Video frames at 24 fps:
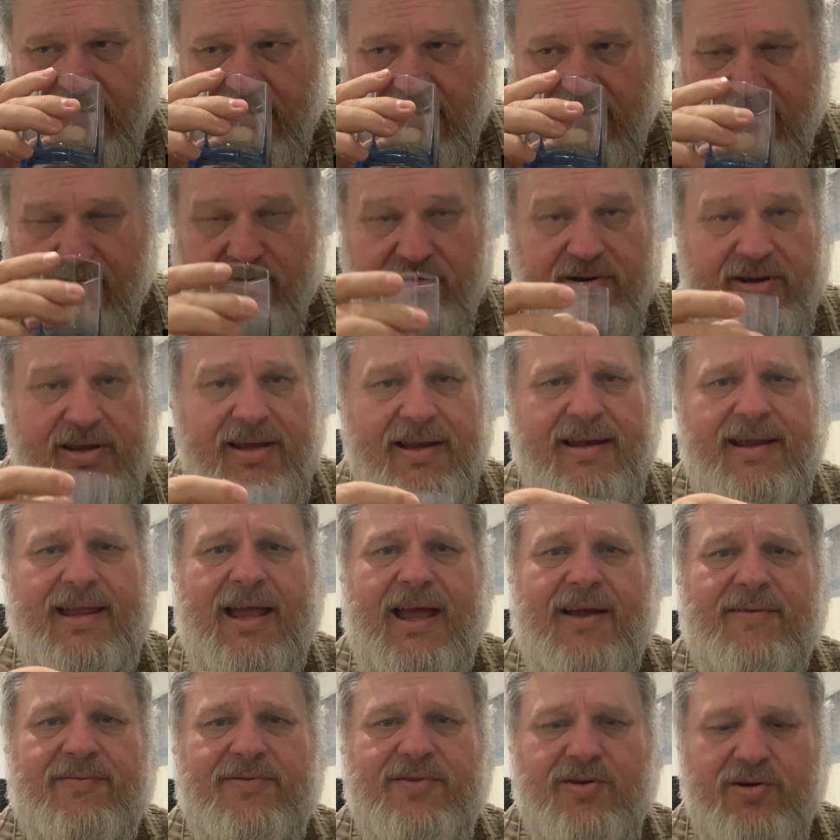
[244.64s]
you really
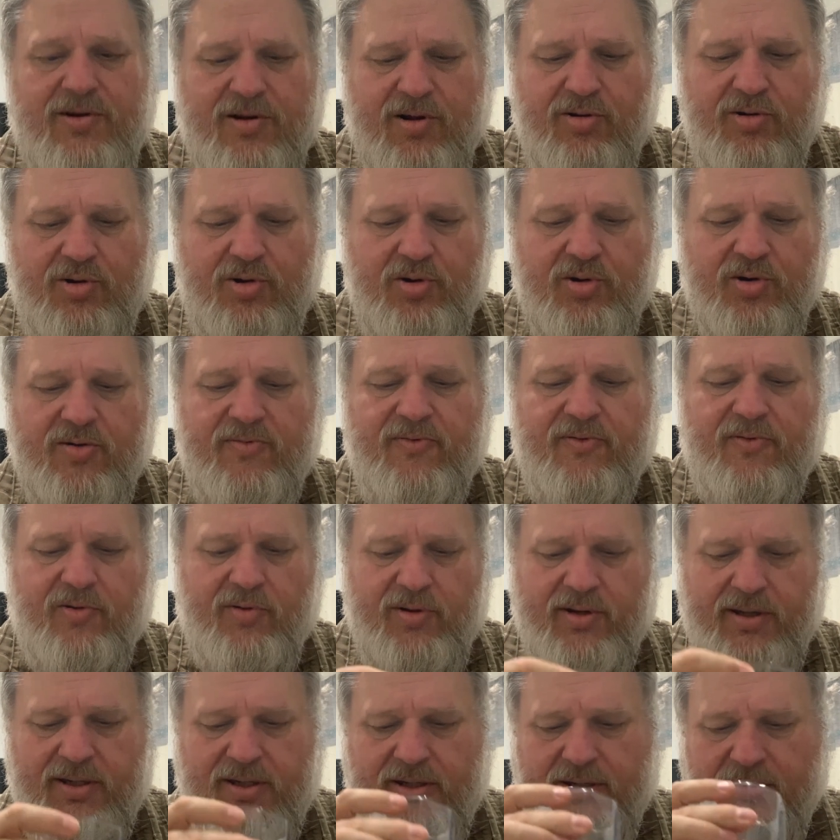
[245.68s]
have to go look
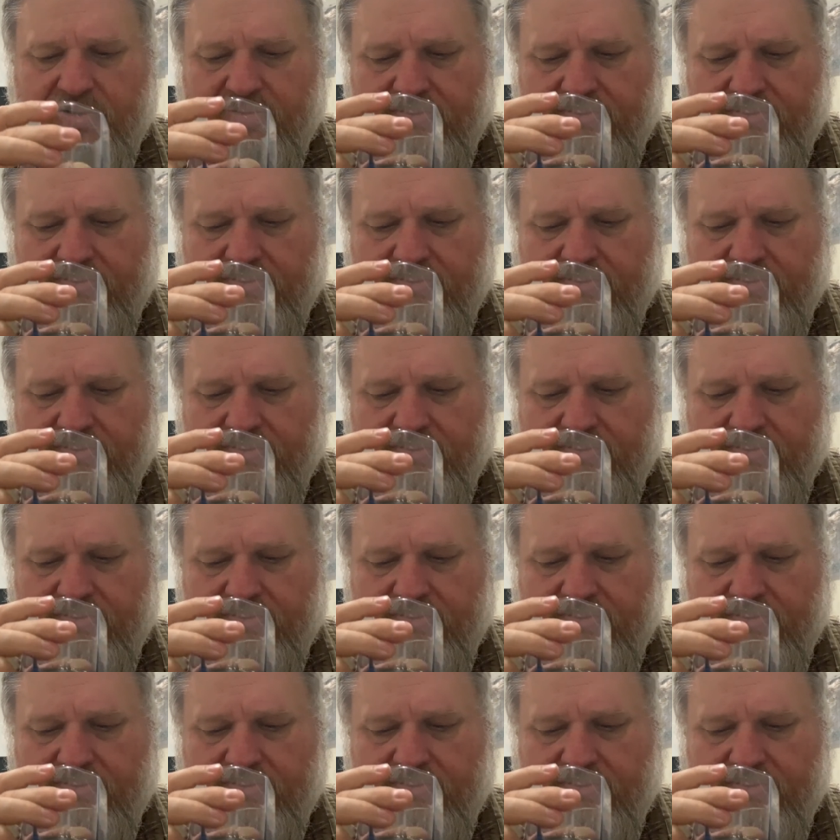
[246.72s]
for it.